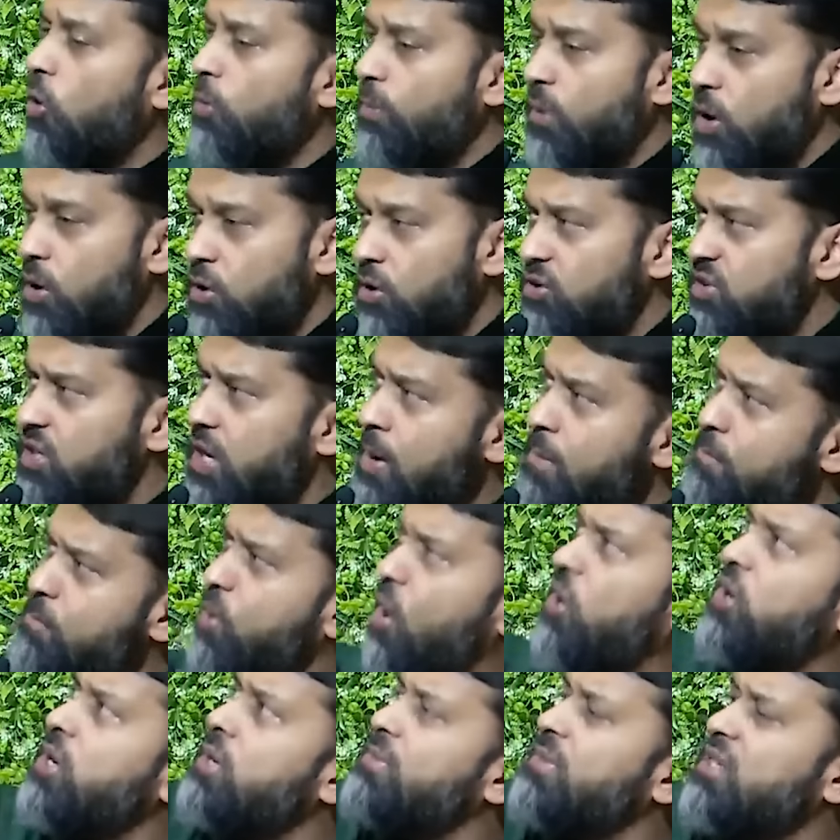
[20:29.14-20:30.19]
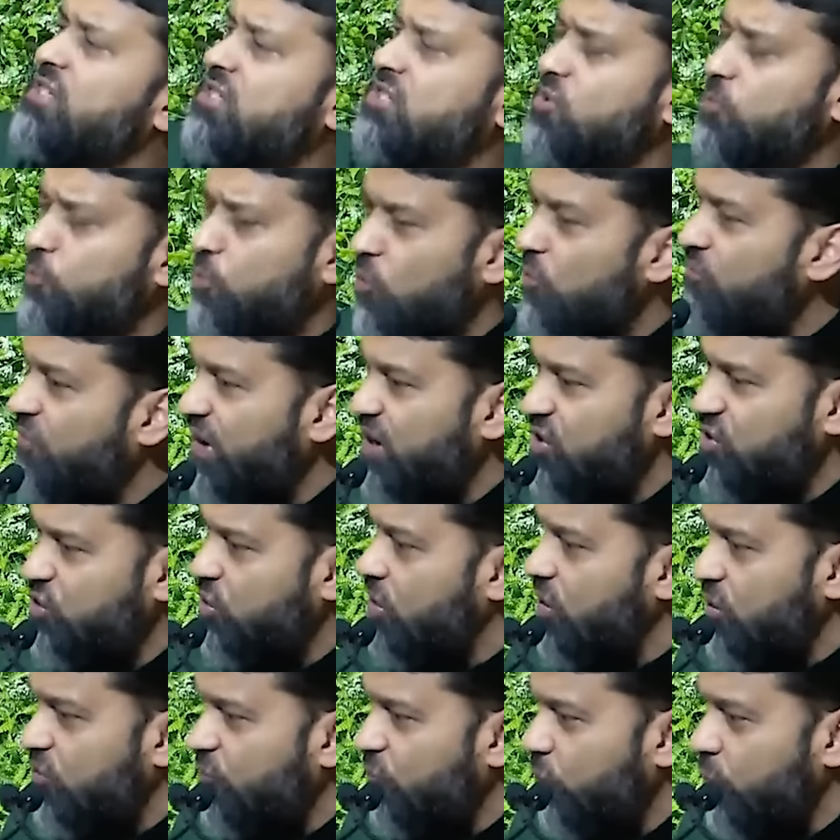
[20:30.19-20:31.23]
models, embodiments of perfection
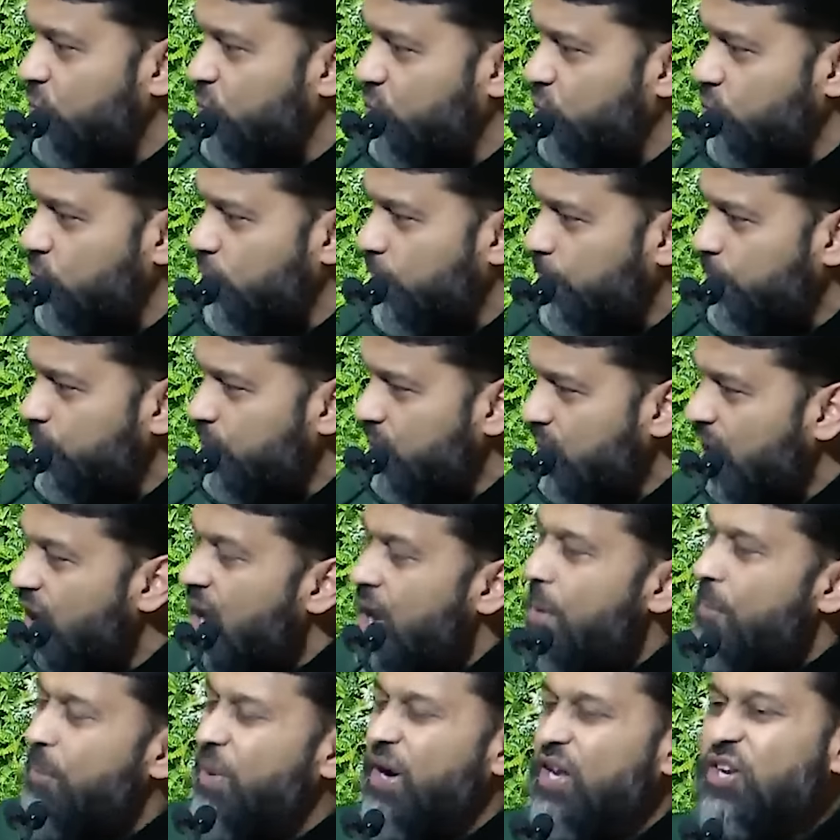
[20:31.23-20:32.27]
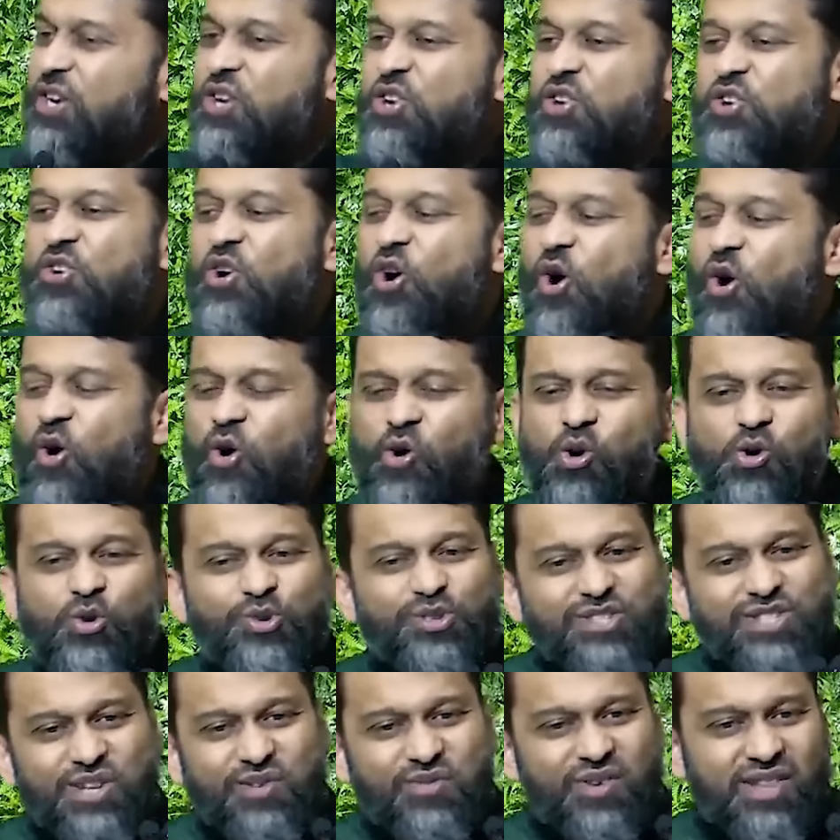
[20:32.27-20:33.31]
and virtue. But no
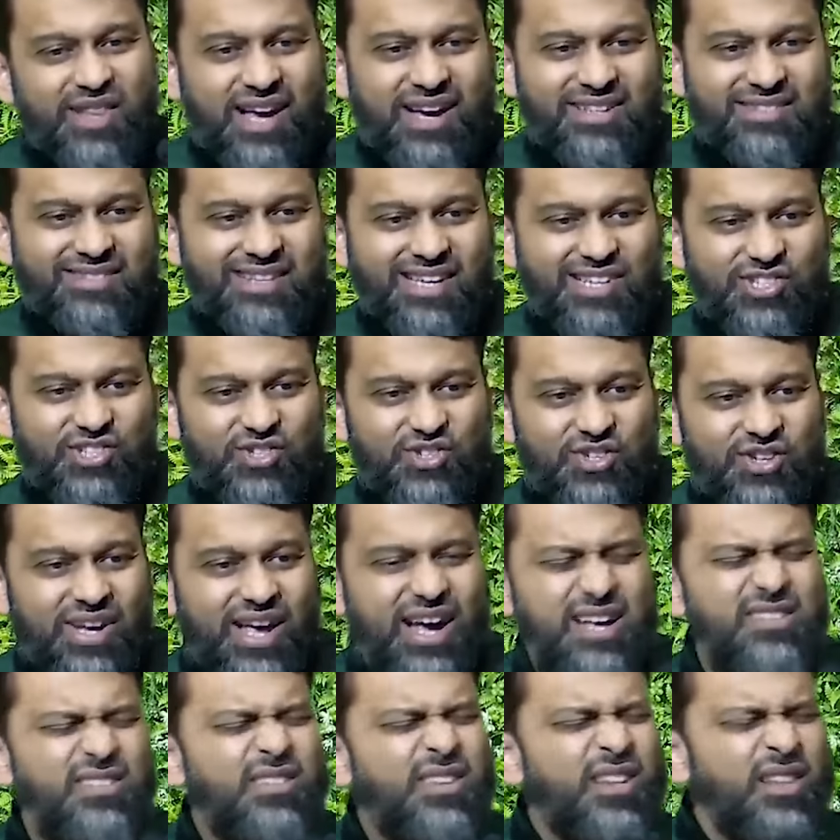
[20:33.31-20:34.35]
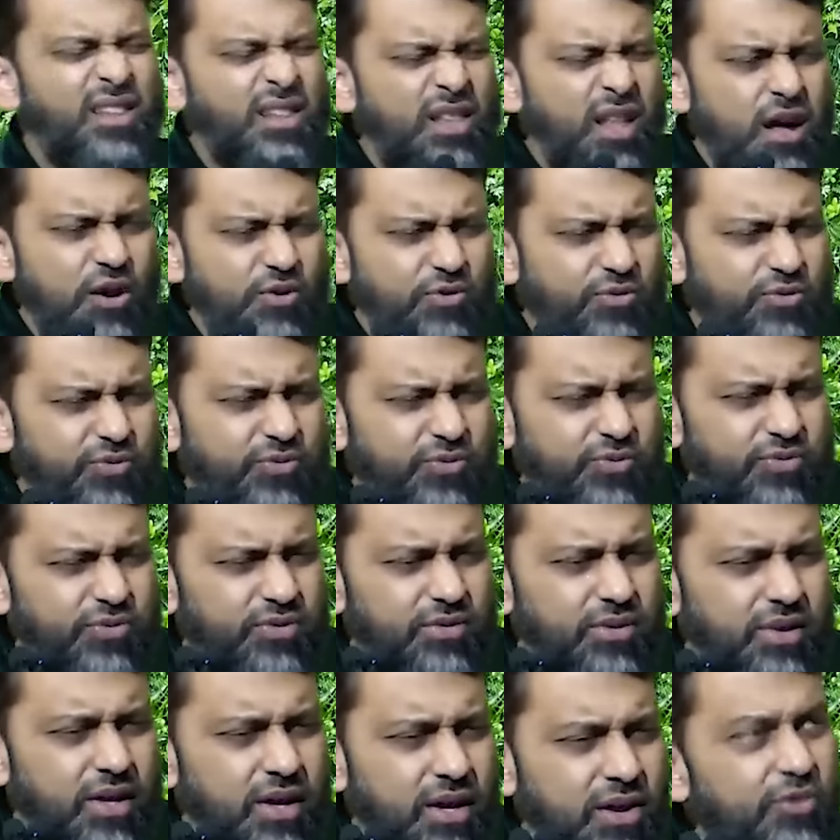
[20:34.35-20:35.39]
civilization has a love
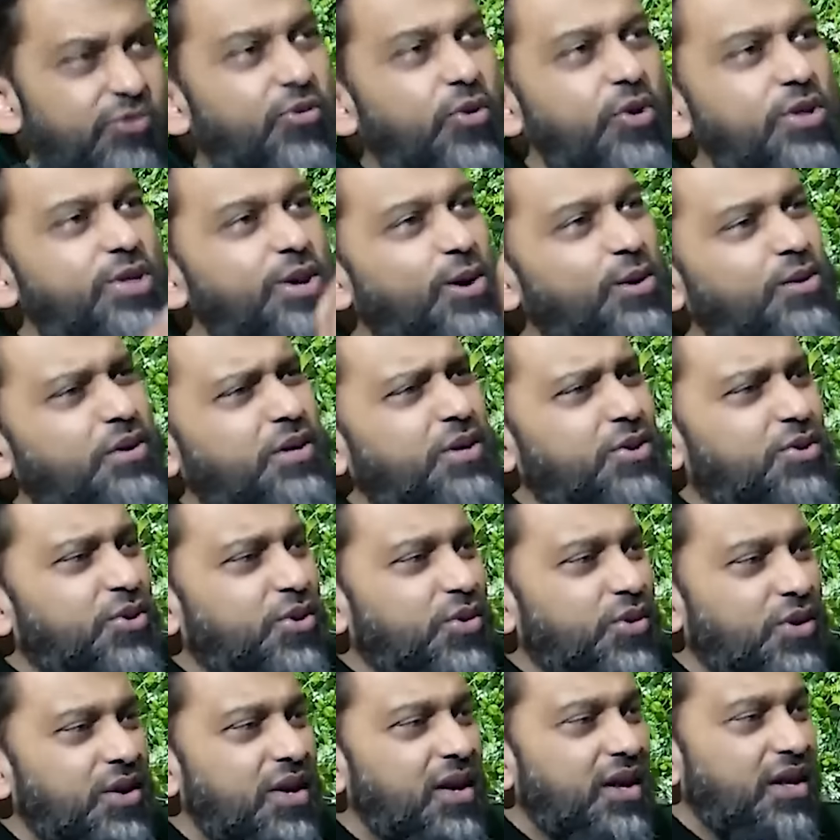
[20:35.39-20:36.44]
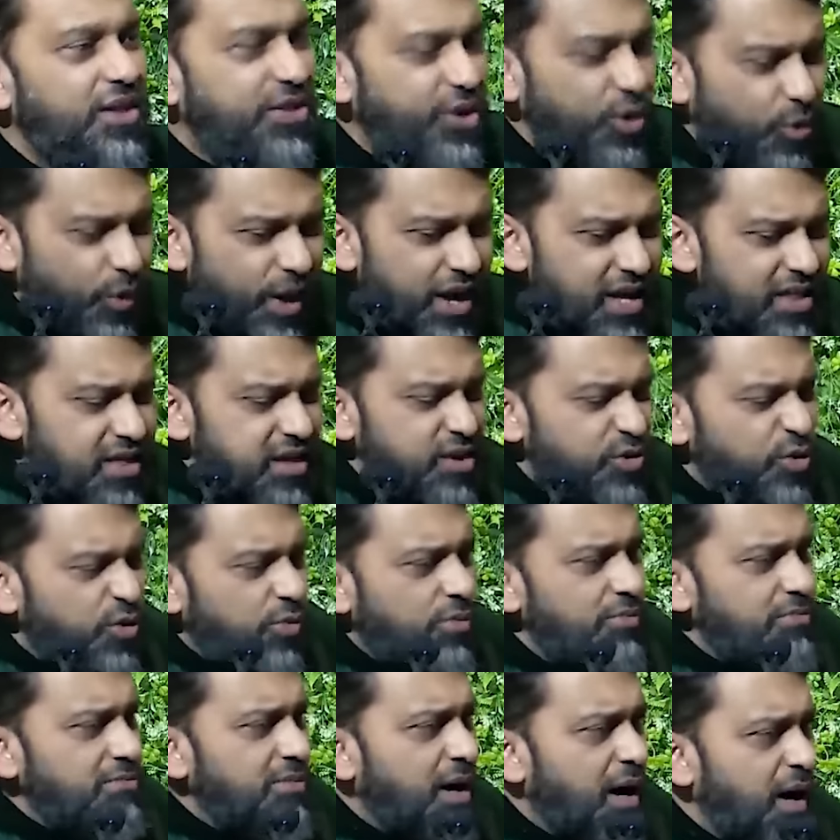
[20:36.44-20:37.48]
for their leader the way the
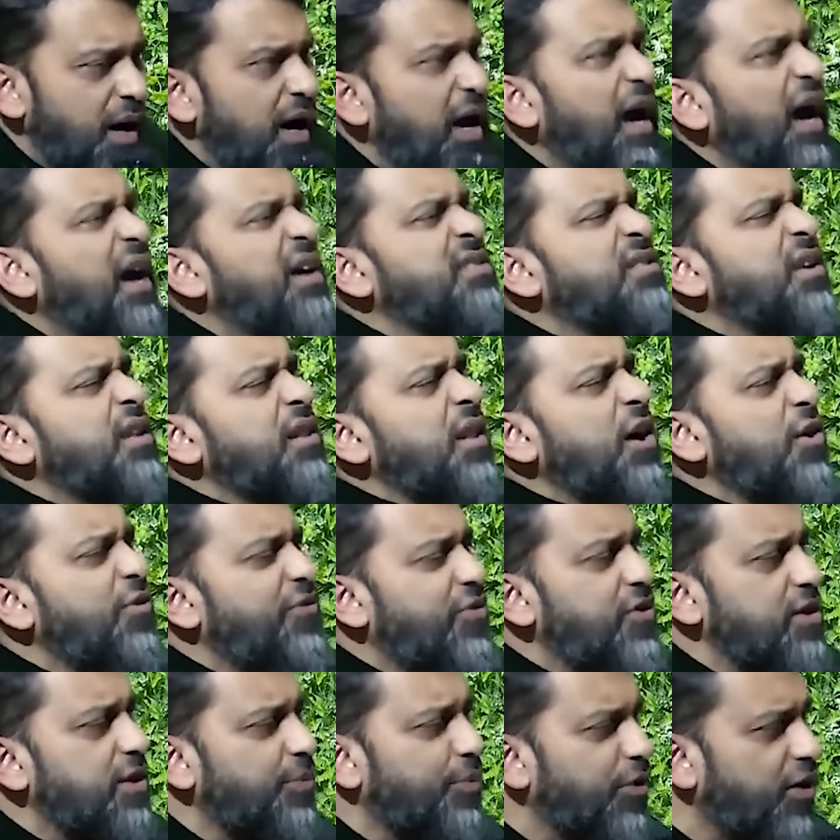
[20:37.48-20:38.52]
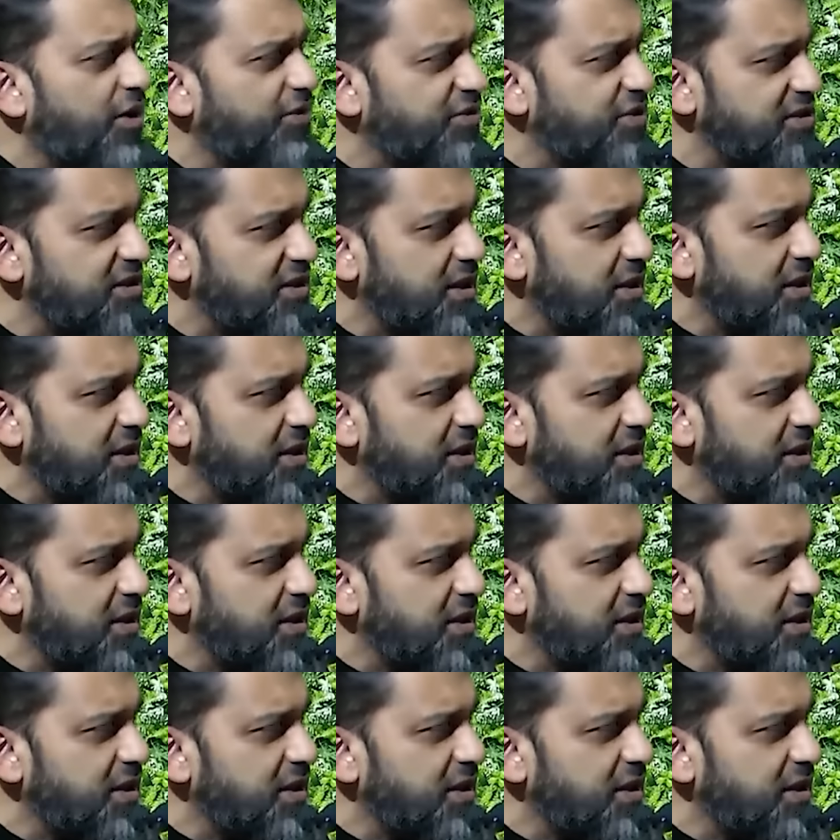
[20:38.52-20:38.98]
ummah has a love for the Prophet.